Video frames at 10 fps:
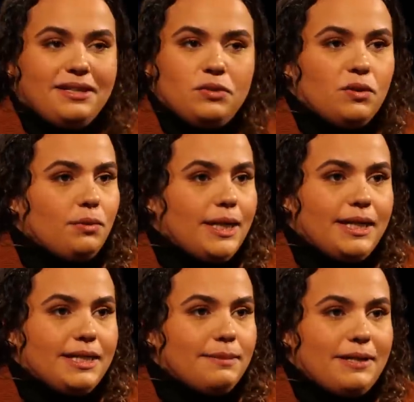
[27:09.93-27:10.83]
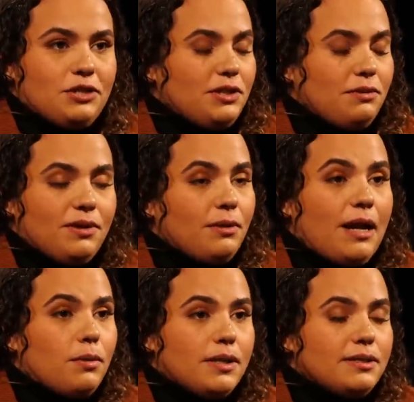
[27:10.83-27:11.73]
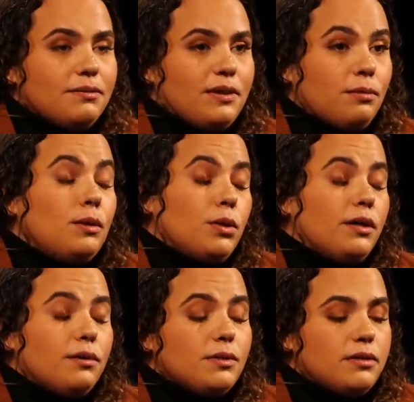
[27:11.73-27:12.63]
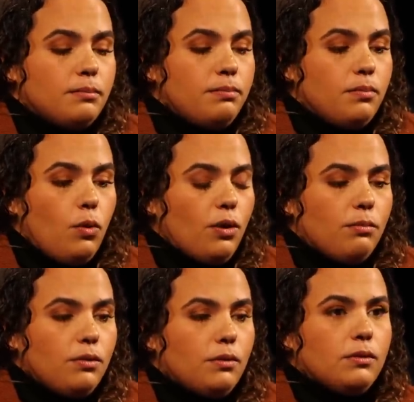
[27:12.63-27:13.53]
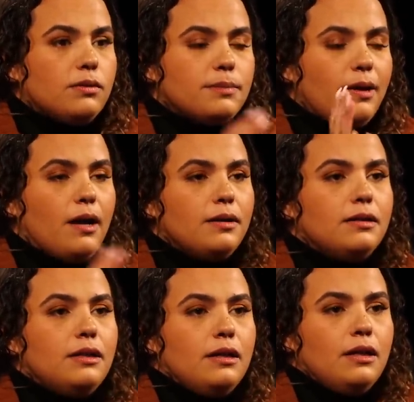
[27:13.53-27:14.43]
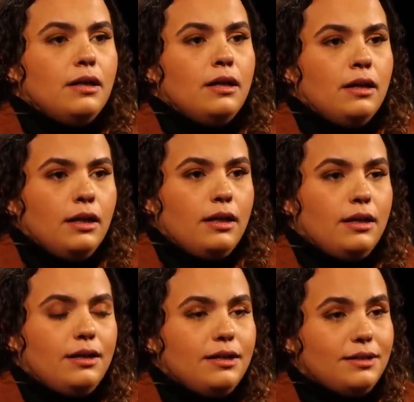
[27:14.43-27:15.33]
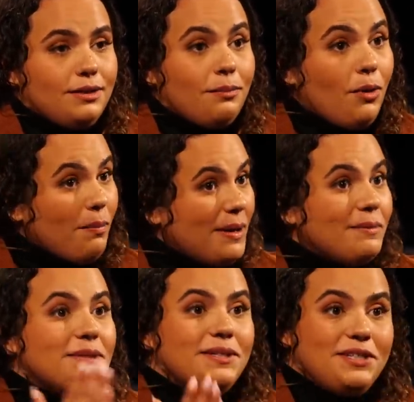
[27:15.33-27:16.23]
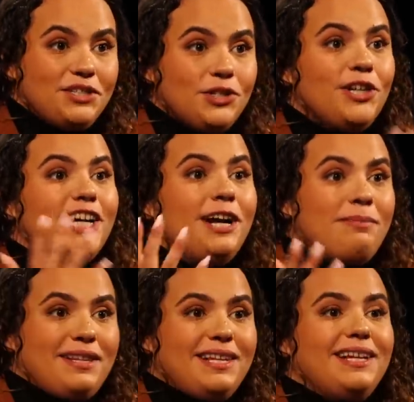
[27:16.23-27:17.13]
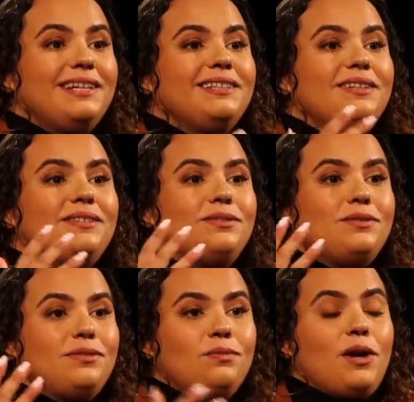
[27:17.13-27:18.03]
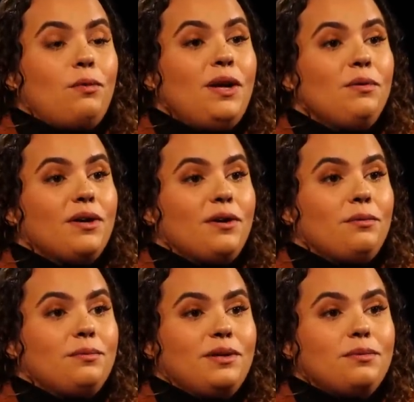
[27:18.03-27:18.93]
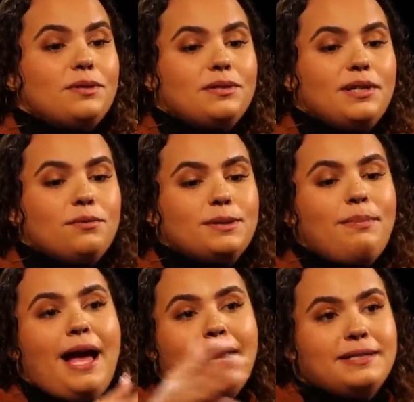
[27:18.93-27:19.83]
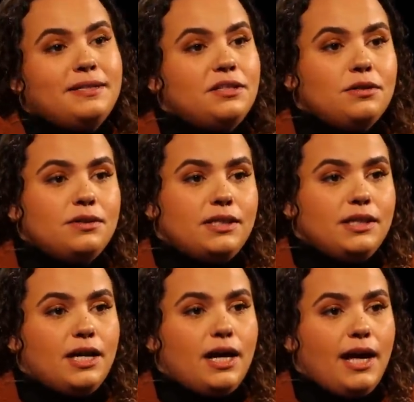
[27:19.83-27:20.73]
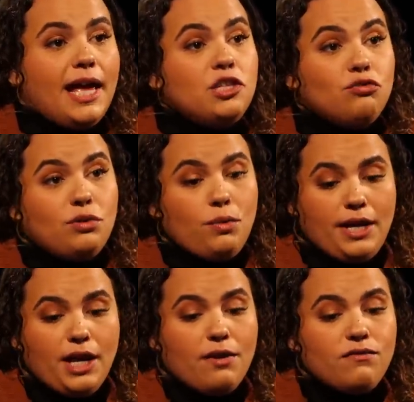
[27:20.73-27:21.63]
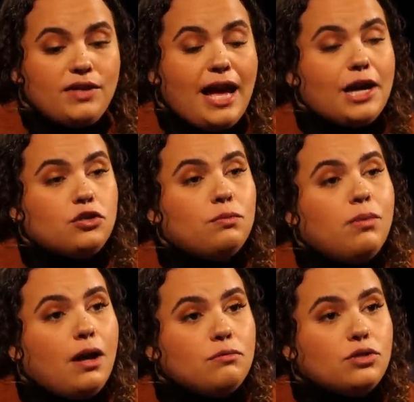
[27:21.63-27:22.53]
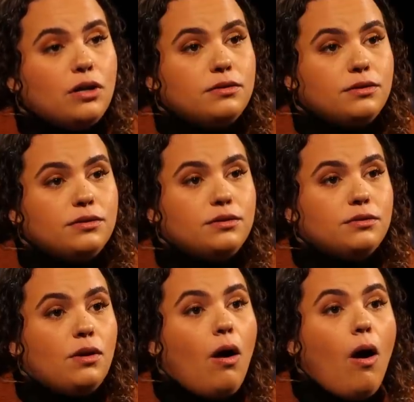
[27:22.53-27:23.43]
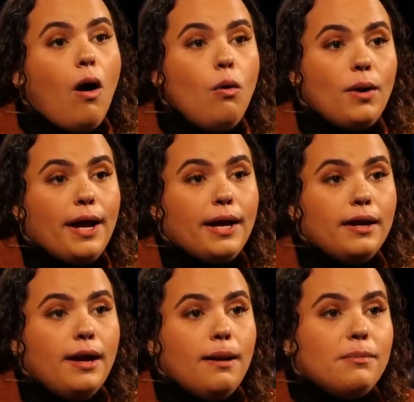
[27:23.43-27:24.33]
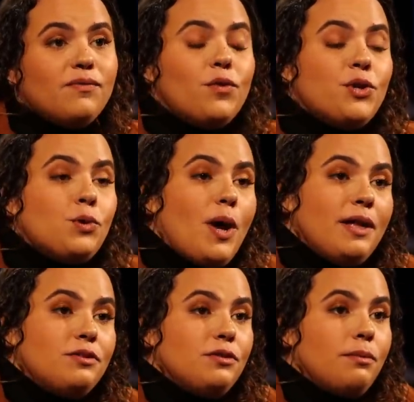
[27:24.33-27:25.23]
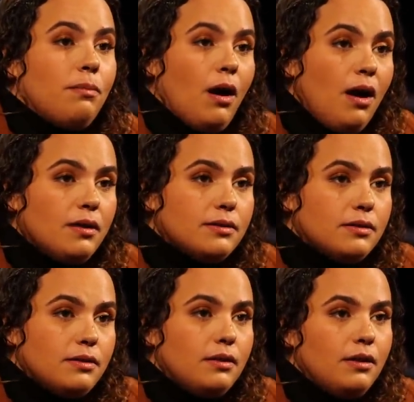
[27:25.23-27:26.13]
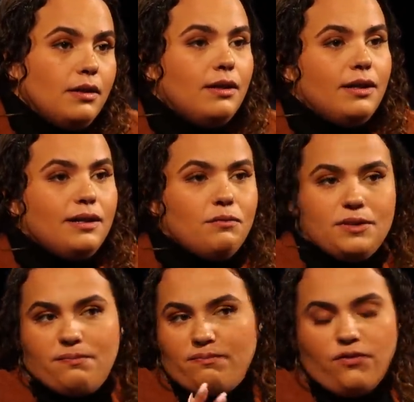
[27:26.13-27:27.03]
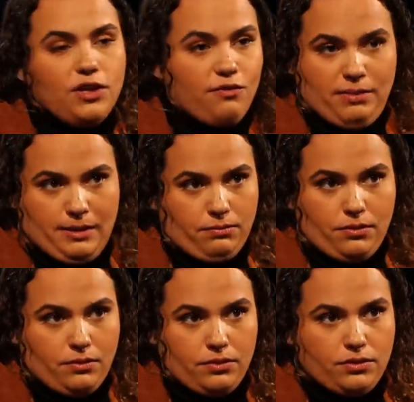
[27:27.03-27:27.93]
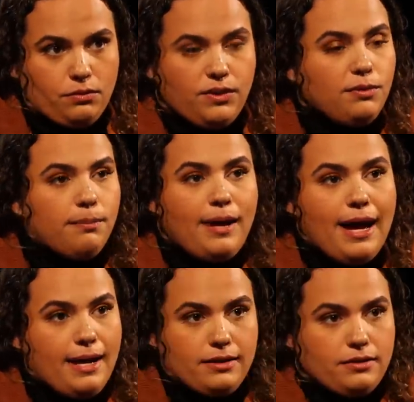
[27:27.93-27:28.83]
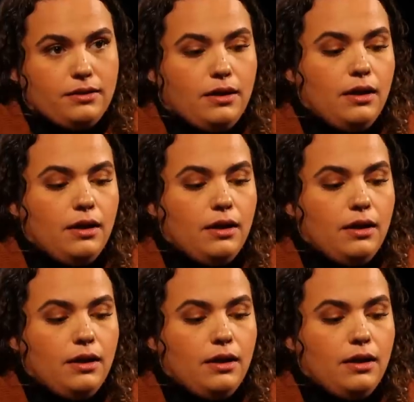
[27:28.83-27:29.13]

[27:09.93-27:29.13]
the doorway, especially where I was, where we were. It was a horrible spot. So more people started showing up, and then where we were, it was packed until the entryway of the actual bomb shelter. So the hallway before you enter the box was full of people. So we were packed,